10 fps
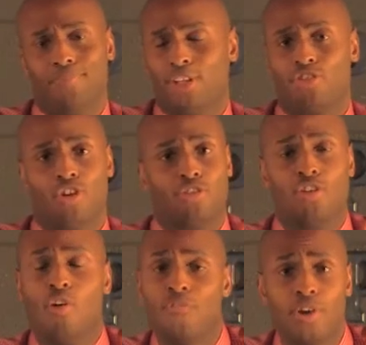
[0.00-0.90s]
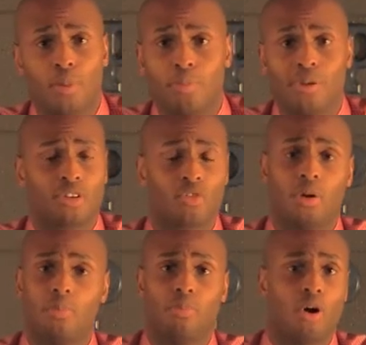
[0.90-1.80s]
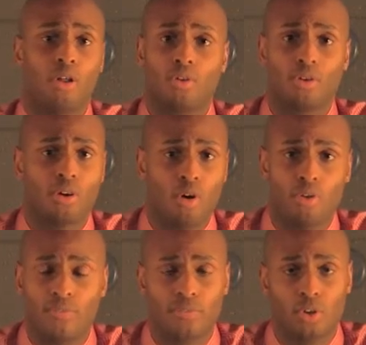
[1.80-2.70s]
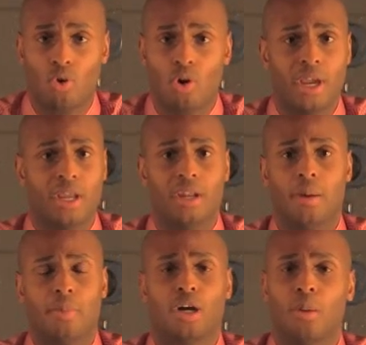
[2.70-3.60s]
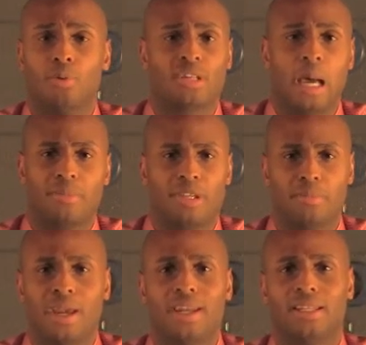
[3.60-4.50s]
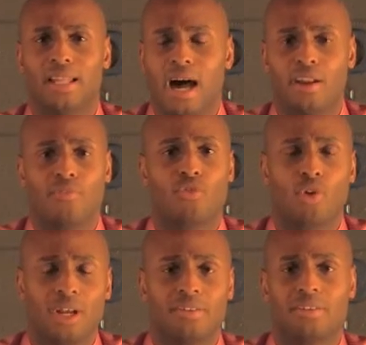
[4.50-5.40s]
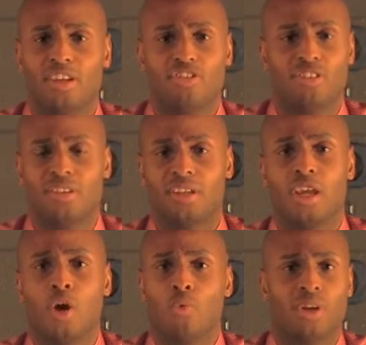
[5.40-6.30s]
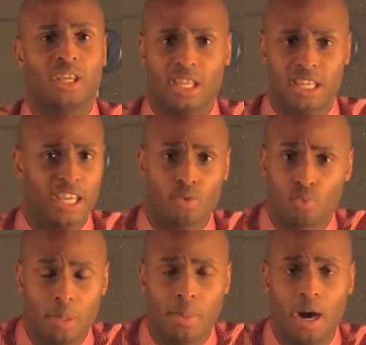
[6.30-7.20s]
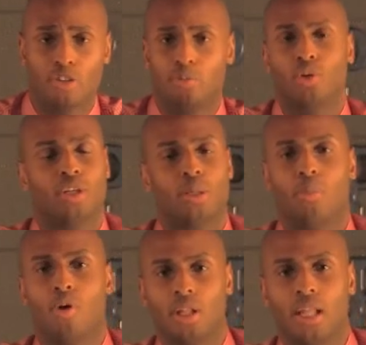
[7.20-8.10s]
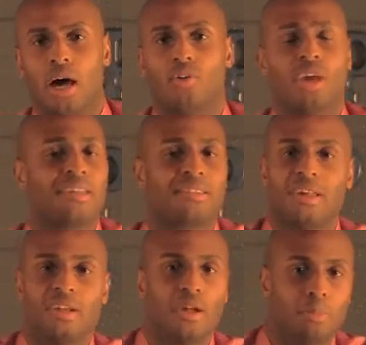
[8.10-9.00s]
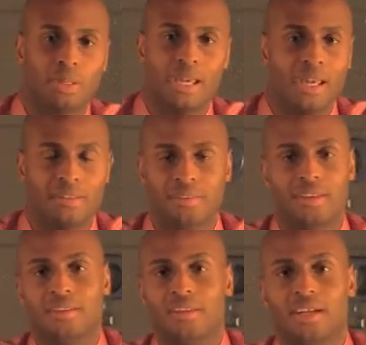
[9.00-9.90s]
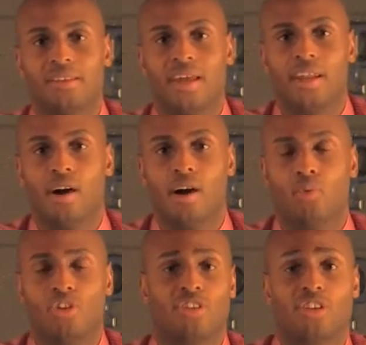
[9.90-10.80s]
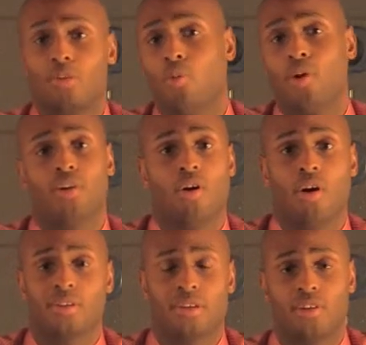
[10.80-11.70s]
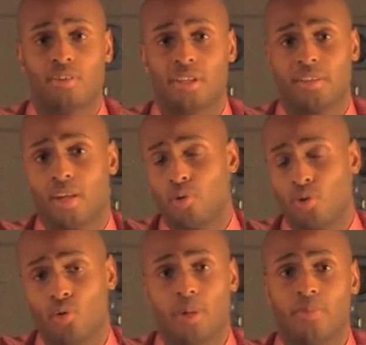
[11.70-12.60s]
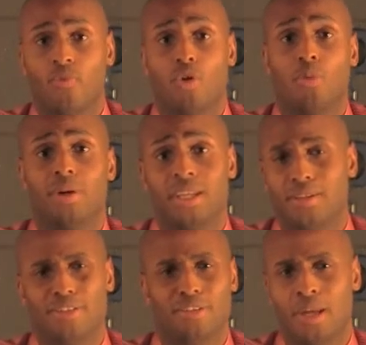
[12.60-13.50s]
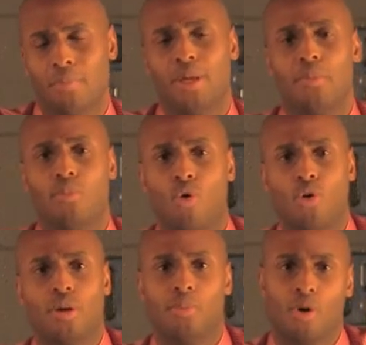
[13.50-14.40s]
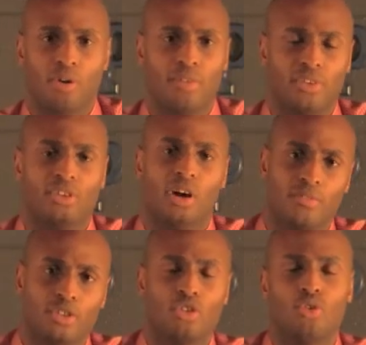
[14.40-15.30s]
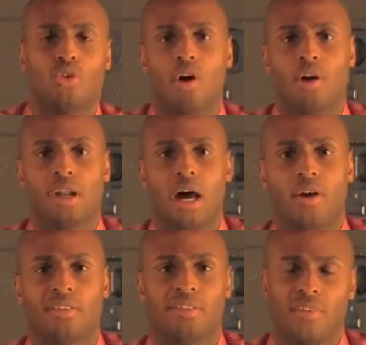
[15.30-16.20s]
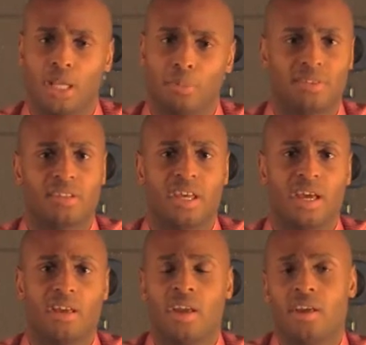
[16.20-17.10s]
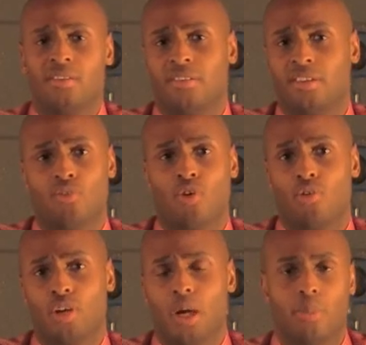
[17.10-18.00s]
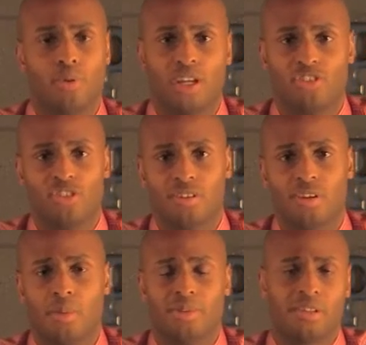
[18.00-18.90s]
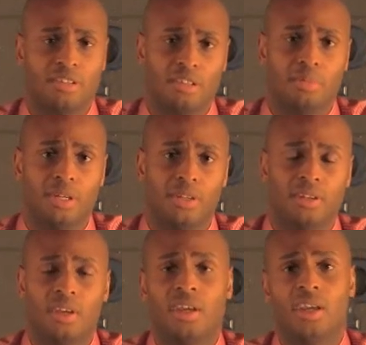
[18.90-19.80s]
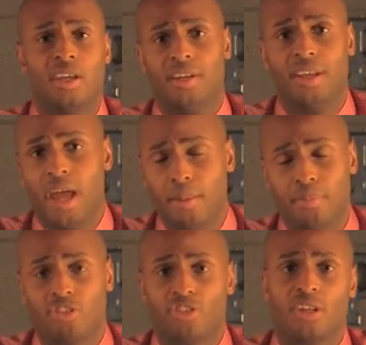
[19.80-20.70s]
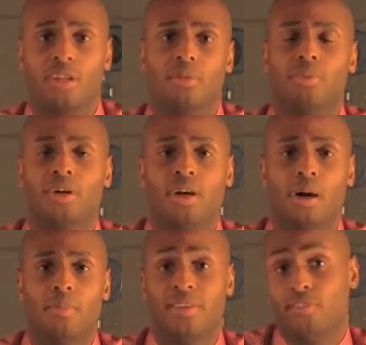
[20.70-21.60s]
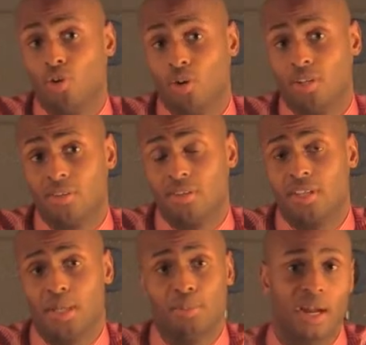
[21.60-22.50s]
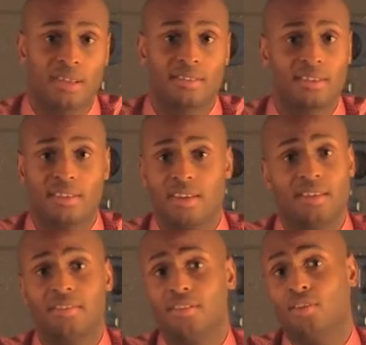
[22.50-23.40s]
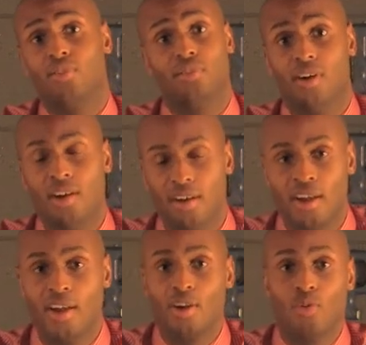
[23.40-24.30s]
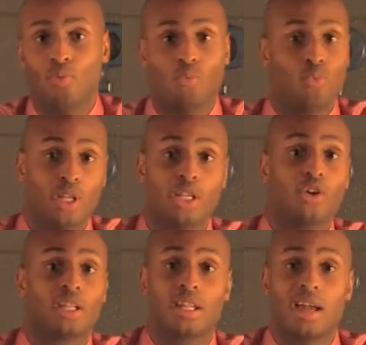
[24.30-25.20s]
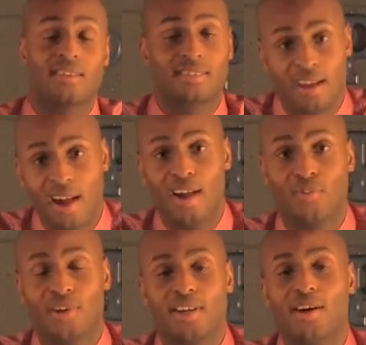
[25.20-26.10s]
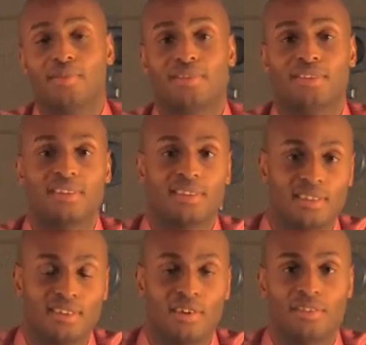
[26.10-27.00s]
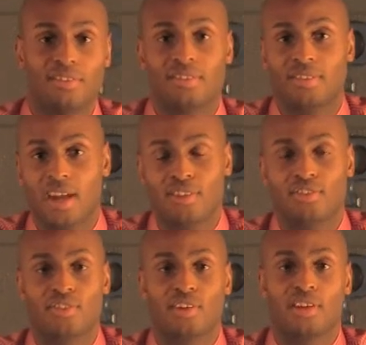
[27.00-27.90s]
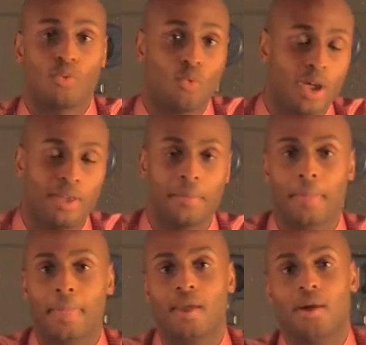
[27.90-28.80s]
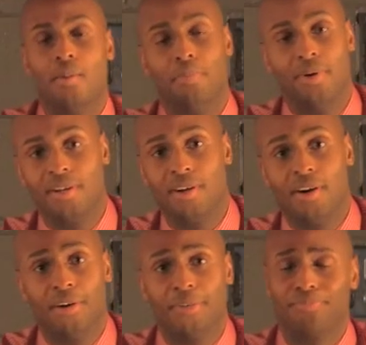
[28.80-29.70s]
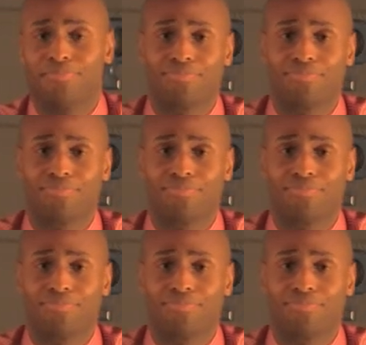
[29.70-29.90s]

shows no fear, puts the ball on the floor, and a couple times he made a lot of great decisions and when getting rebounds, pulling the ball out, setting up plays and things like that, which is his point guard skills that they recruited him for. But he's been more in the mode of the two guard now. He's developed that since he's grown a couple inches since he's been at Michigan. But even though it doesn't seem like it, seeing that he's still really on the light side when it comes to, you know, the stature and weight. But